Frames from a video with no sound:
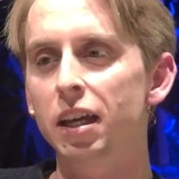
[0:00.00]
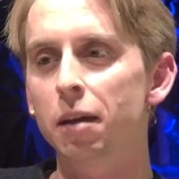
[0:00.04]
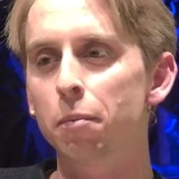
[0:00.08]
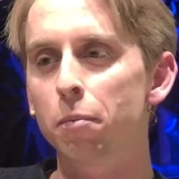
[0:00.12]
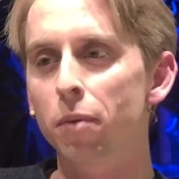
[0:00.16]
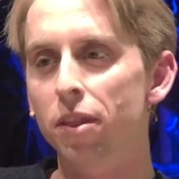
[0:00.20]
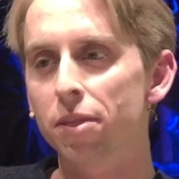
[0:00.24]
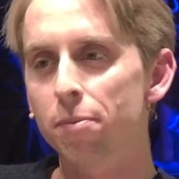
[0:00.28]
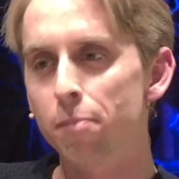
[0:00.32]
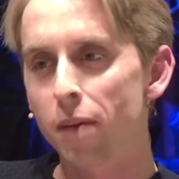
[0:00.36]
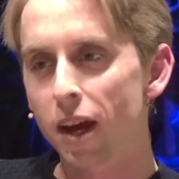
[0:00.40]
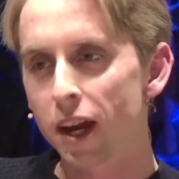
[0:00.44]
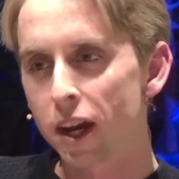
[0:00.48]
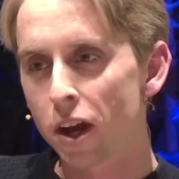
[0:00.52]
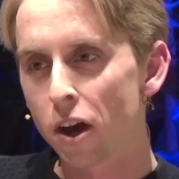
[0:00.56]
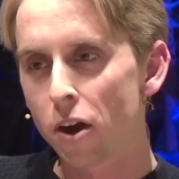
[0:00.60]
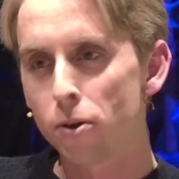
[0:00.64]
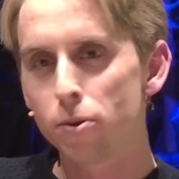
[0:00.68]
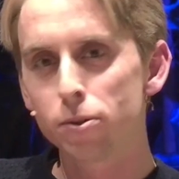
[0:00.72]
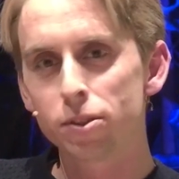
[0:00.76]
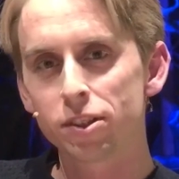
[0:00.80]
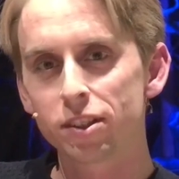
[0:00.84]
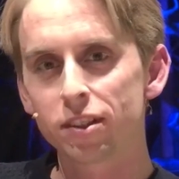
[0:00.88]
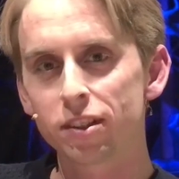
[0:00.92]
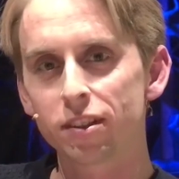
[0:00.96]
But my
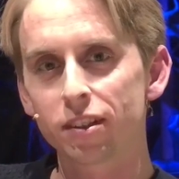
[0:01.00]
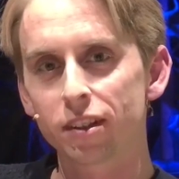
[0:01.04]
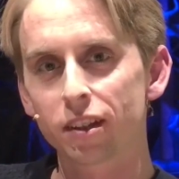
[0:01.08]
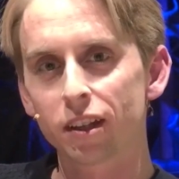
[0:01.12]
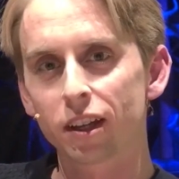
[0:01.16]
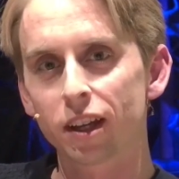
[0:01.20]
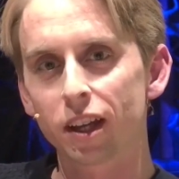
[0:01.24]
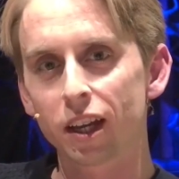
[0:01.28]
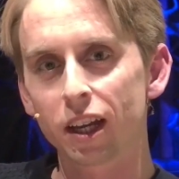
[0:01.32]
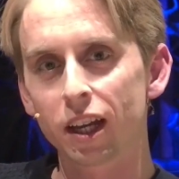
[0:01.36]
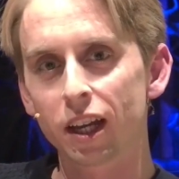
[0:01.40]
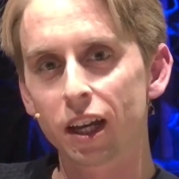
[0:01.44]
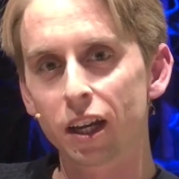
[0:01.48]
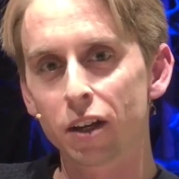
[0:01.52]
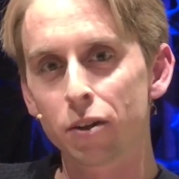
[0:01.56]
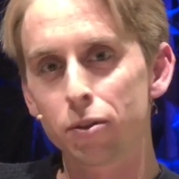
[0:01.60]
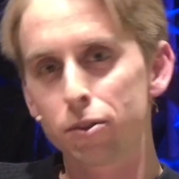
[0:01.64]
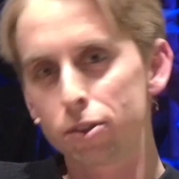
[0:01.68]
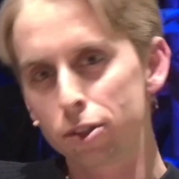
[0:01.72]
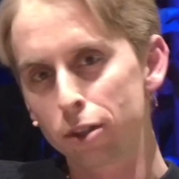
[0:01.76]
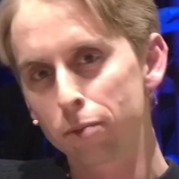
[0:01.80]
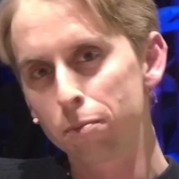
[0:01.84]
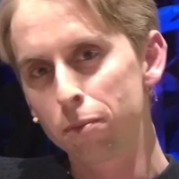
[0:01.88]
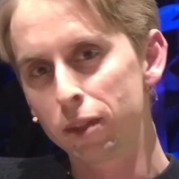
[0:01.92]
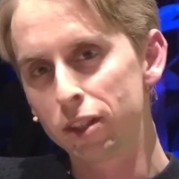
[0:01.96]
host, uh, who
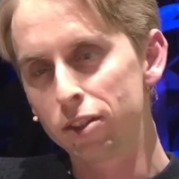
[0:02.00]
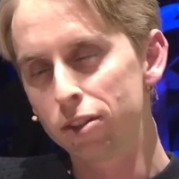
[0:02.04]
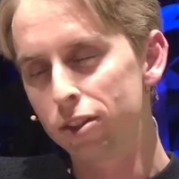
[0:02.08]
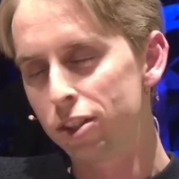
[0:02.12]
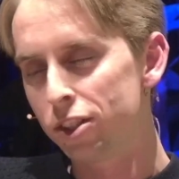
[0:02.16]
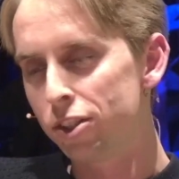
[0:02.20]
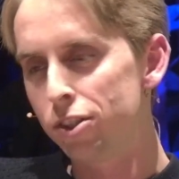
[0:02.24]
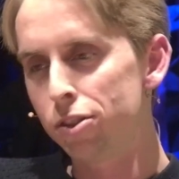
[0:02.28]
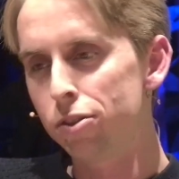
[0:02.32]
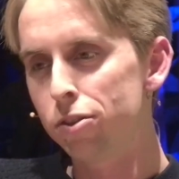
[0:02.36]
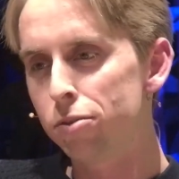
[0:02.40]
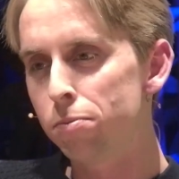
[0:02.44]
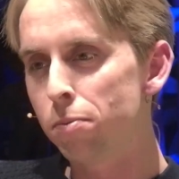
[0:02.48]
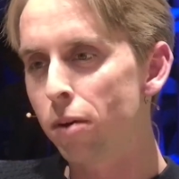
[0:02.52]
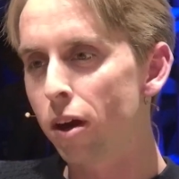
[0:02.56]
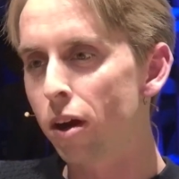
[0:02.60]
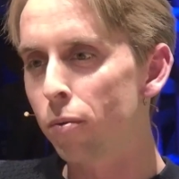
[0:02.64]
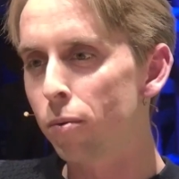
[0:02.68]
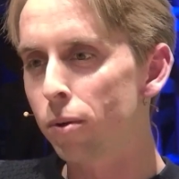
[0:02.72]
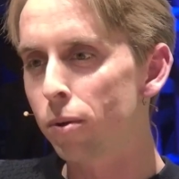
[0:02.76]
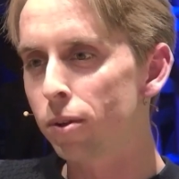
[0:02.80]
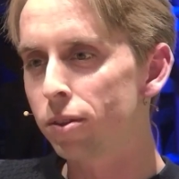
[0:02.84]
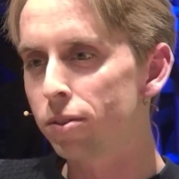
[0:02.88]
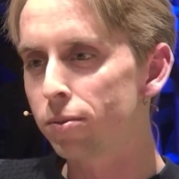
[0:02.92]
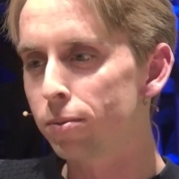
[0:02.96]
took me to the juice bar,
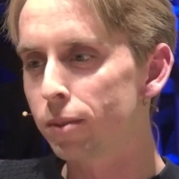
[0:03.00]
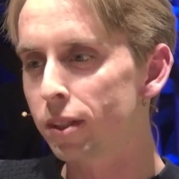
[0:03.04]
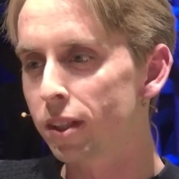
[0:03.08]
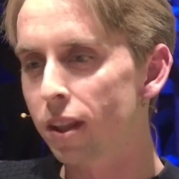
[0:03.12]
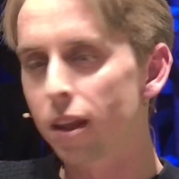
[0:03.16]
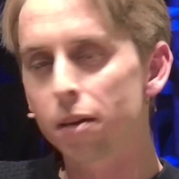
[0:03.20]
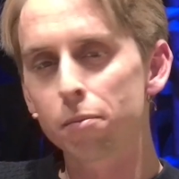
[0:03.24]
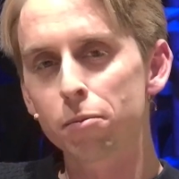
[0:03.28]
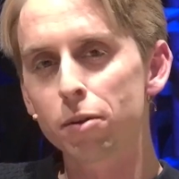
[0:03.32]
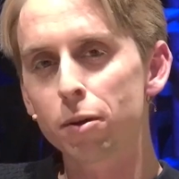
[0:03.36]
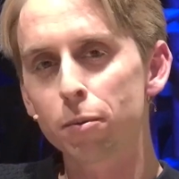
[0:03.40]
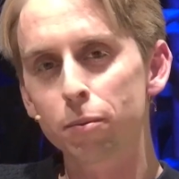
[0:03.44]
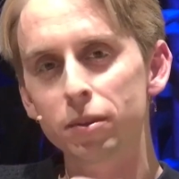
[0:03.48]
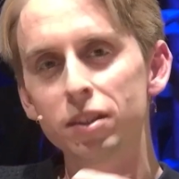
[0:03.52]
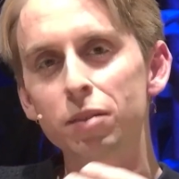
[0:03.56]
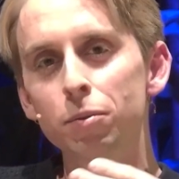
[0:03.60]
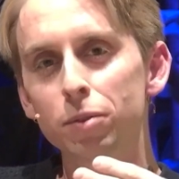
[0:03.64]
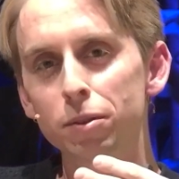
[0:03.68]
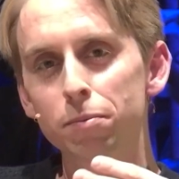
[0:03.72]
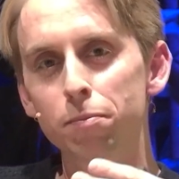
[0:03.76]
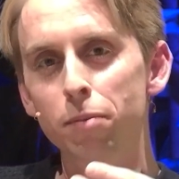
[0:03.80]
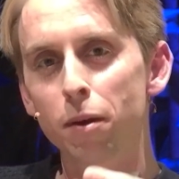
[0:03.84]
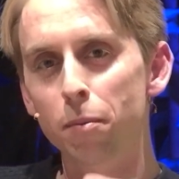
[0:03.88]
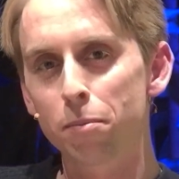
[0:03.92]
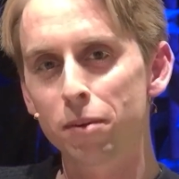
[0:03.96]
was at that moment he
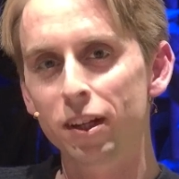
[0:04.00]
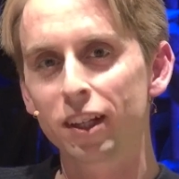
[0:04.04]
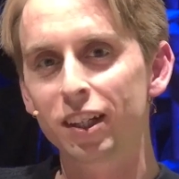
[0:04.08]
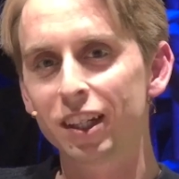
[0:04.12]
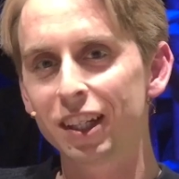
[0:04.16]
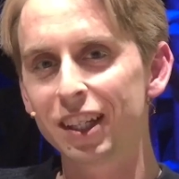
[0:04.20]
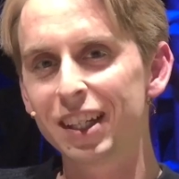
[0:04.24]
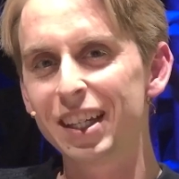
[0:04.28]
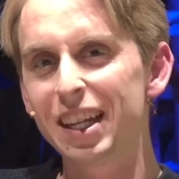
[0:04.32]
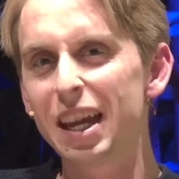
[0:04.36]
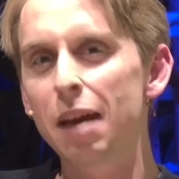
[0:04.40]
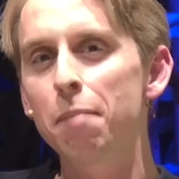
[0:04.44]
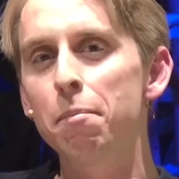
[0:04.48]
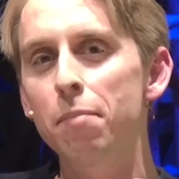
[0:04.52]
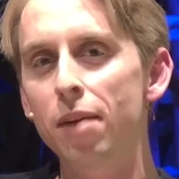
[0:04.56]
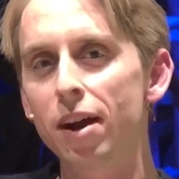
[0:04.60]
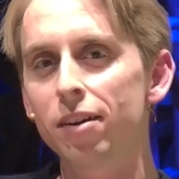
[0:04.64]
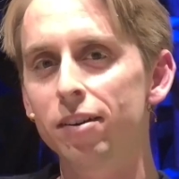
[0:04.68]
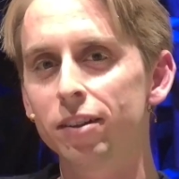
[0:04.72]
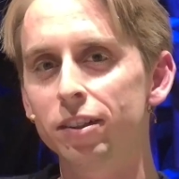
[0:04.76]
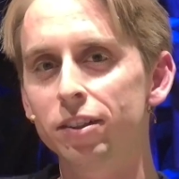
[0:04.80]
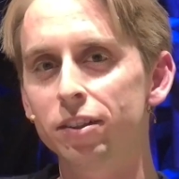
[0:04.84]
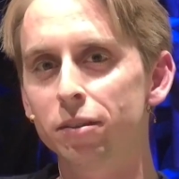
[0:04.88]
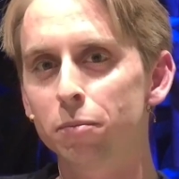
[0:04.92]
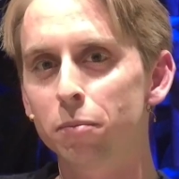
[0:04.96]
was publicly
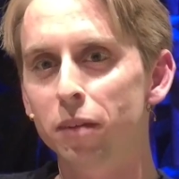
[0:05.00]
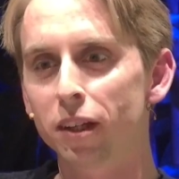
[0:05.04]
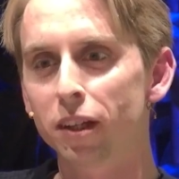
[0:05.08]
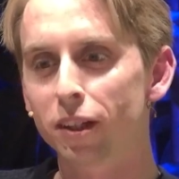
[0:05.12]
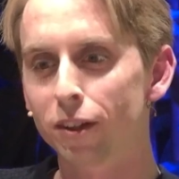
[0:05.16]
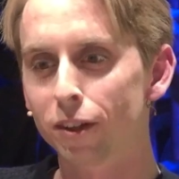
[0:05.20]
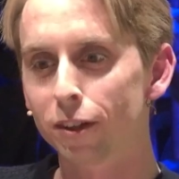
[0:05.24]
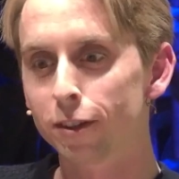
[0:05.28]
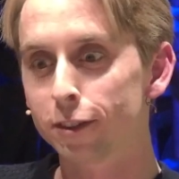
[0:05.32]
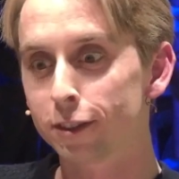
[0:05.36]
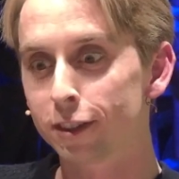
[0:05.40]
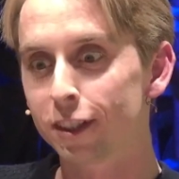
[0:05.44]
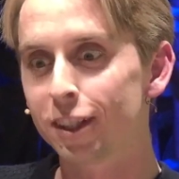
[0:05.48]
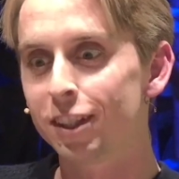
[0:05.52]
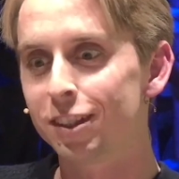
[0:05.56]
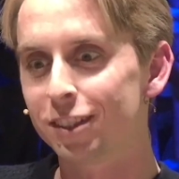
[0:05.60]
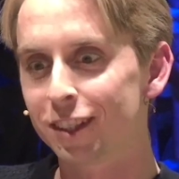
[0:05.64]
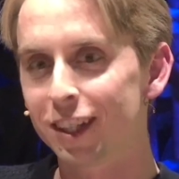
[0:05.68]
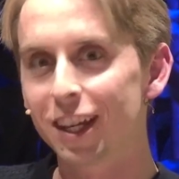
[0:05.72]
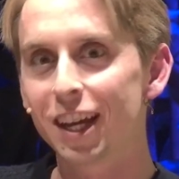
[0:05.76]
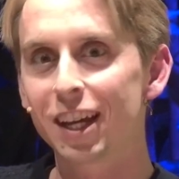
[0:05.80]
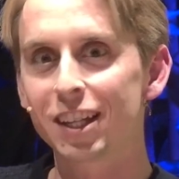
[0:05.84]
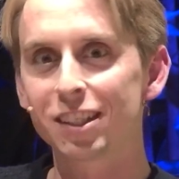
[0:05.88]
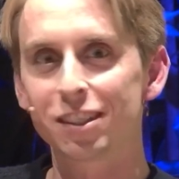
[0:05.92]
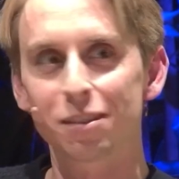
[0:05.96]
embarrassed because his
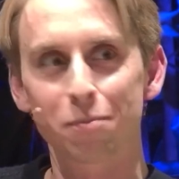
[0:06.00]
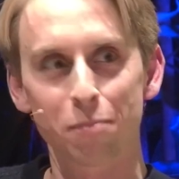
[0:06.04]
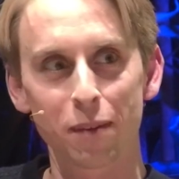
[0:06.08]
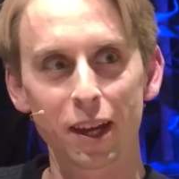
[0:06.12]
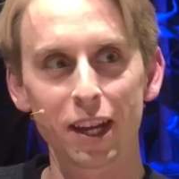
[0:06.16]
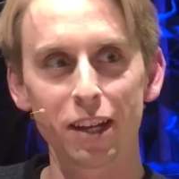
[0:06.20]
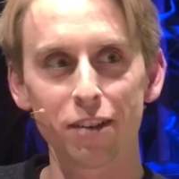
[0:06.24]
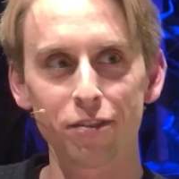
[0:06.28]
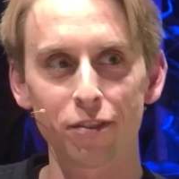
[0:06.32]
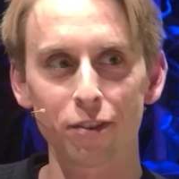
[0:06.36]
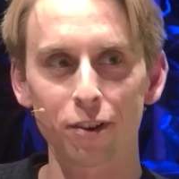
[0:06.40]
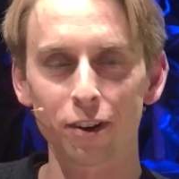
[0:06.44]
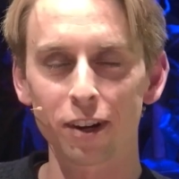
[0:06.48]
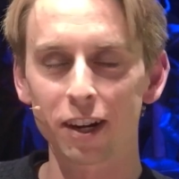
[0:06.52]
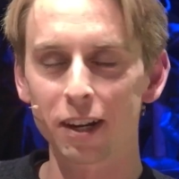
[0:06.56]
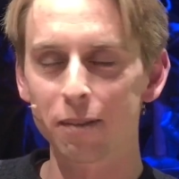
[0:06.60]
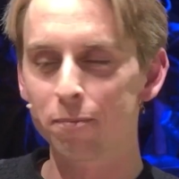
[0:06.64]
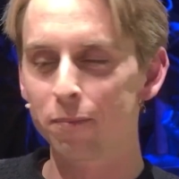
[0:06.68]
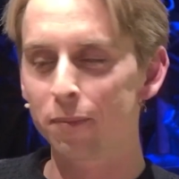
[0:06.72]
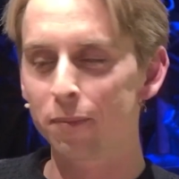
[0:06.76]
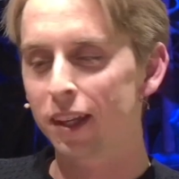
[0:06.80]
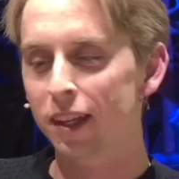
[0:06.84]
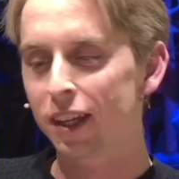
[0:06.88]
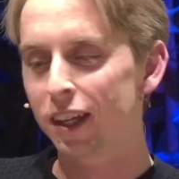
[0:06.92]
guest paid for him.